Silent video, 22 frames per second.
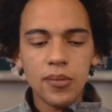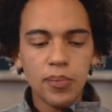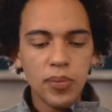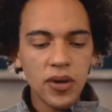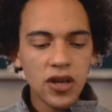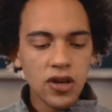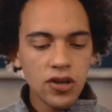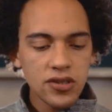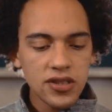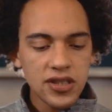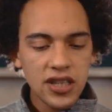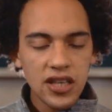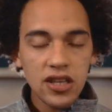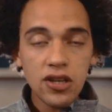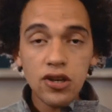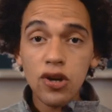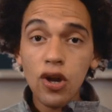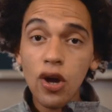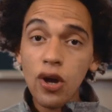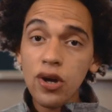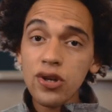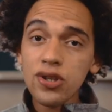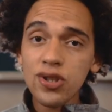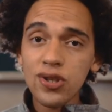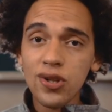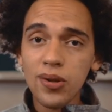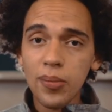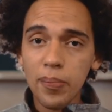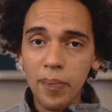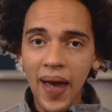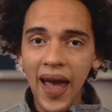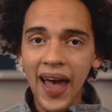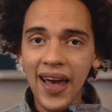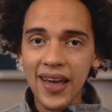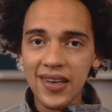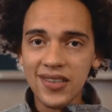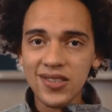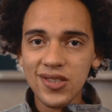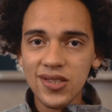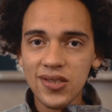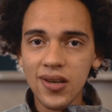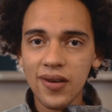because the inertial mass